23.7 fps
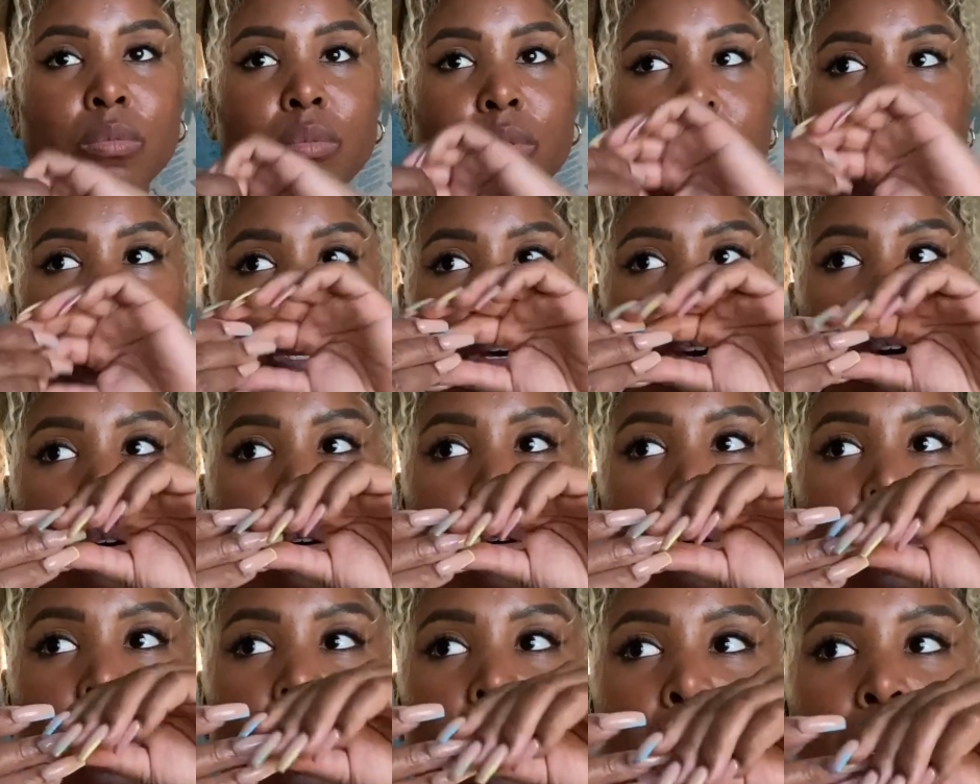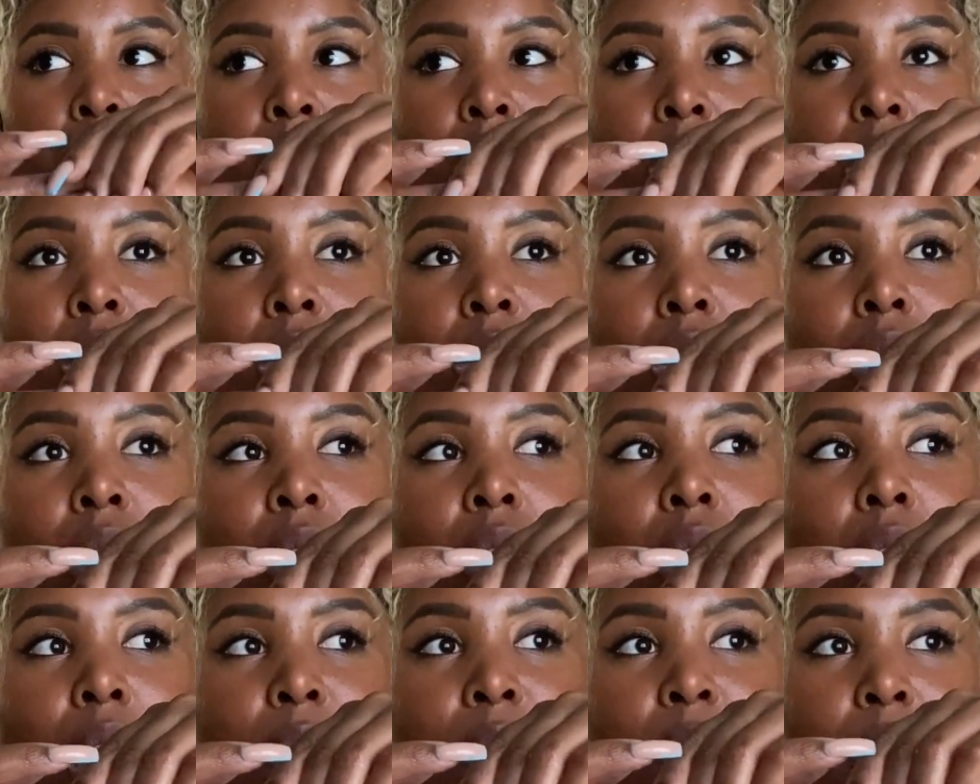So
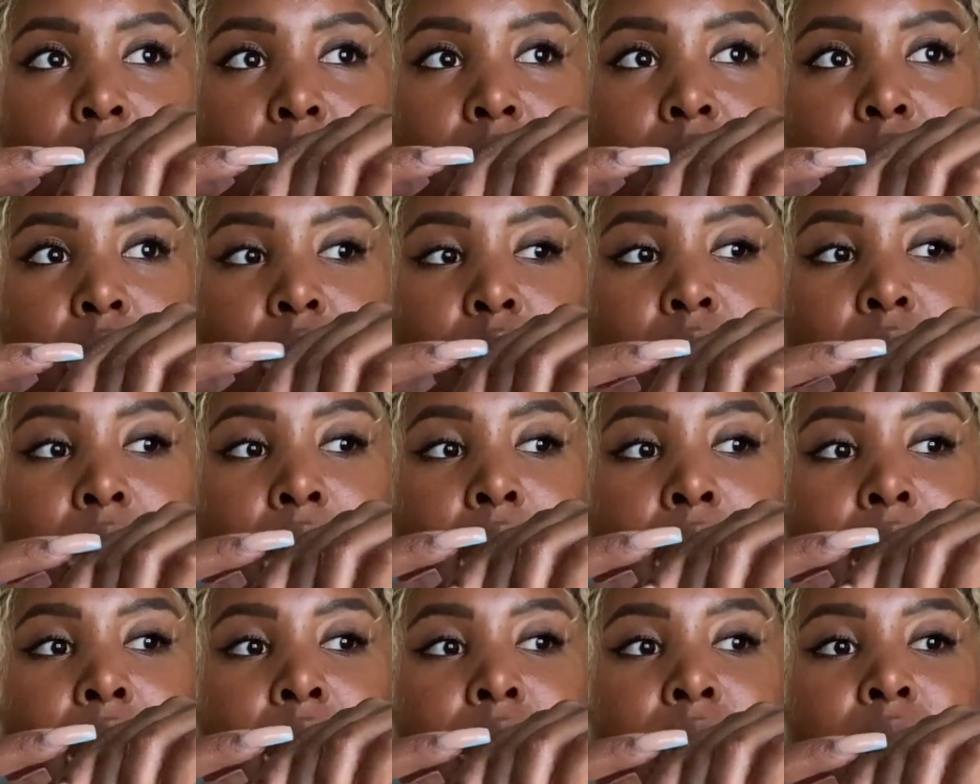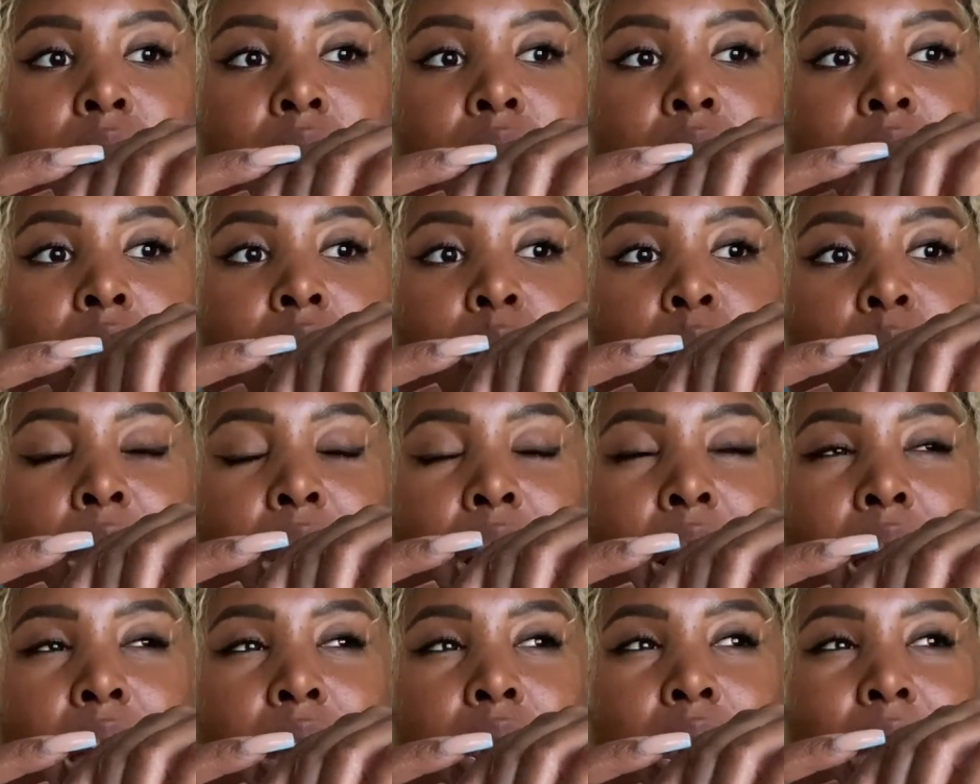I focused on that. And then when I
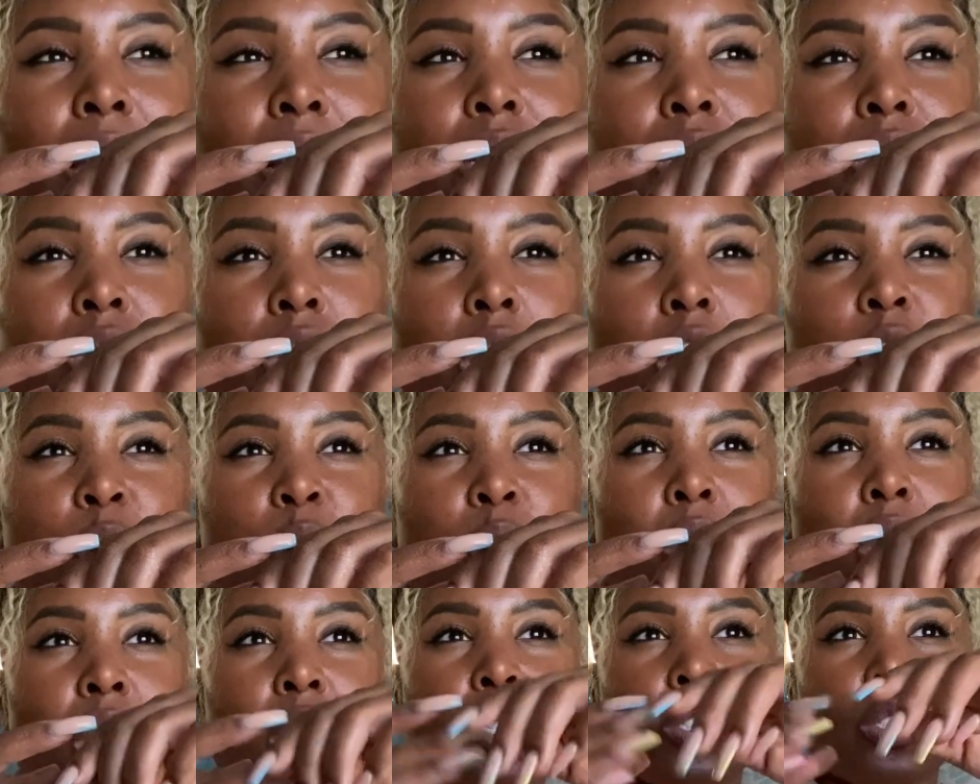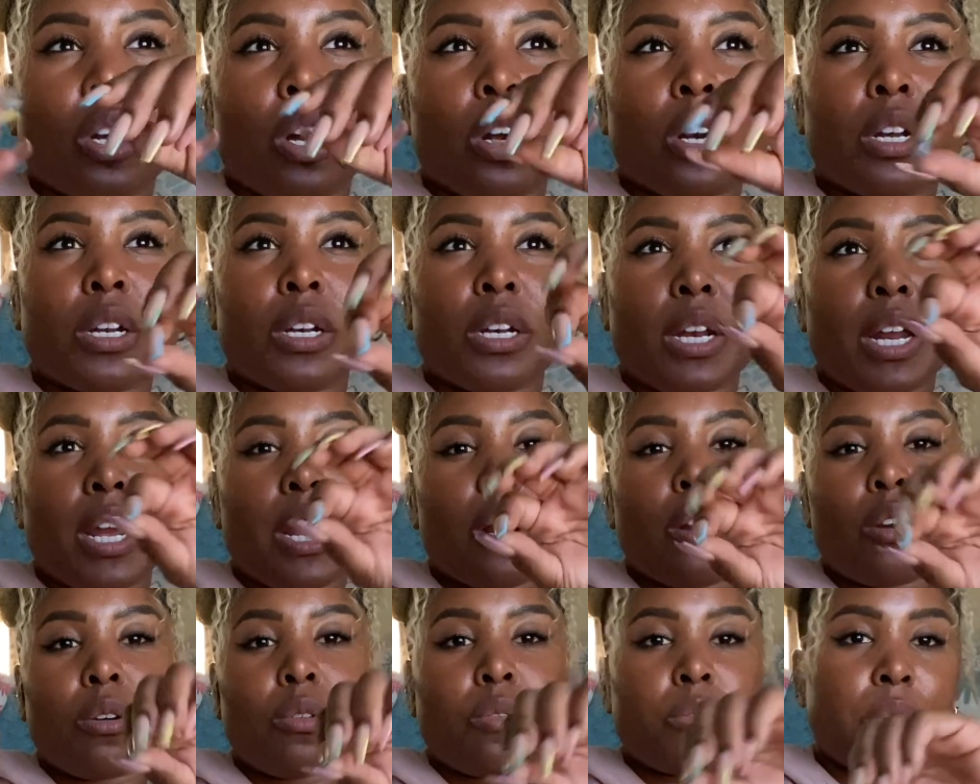got like a sophomore, I started
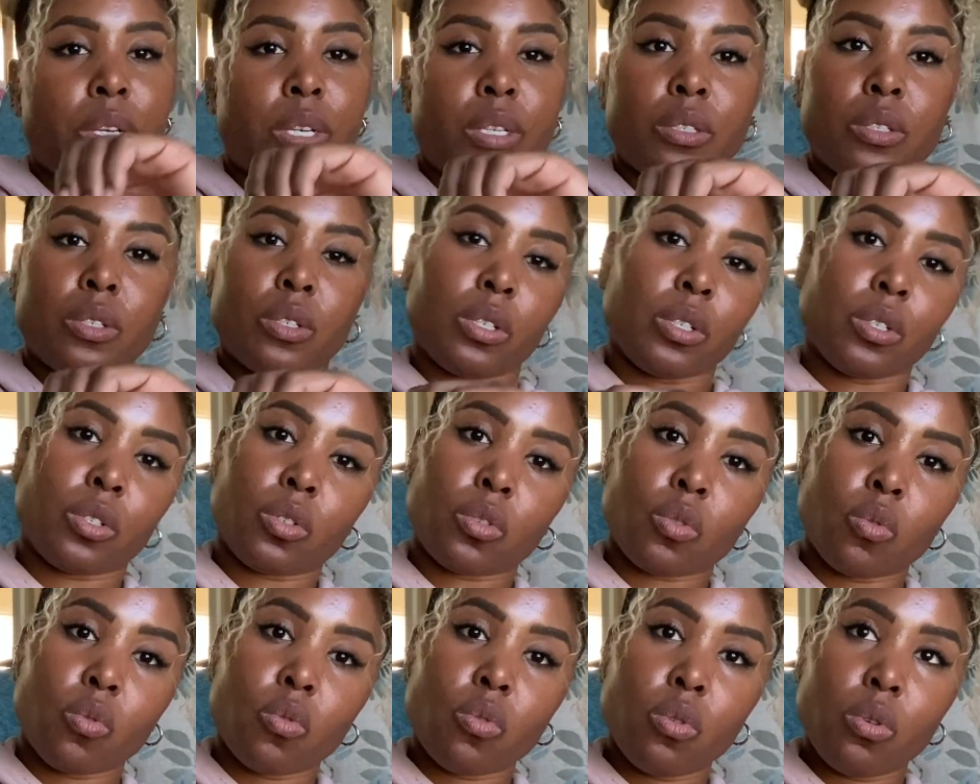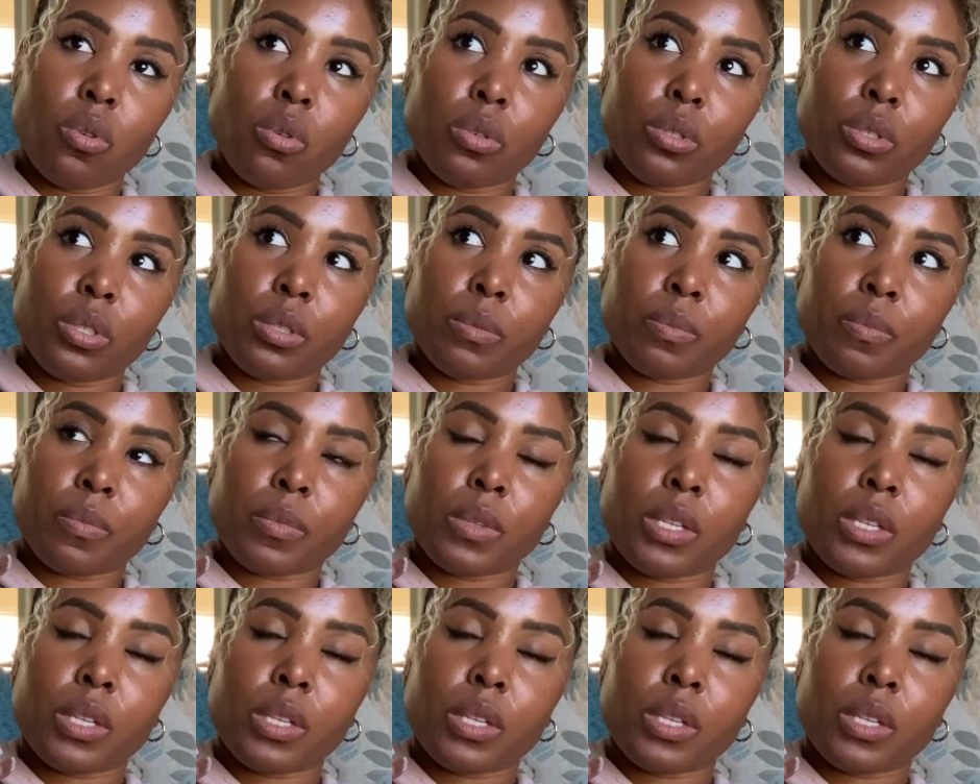narrowing the schools.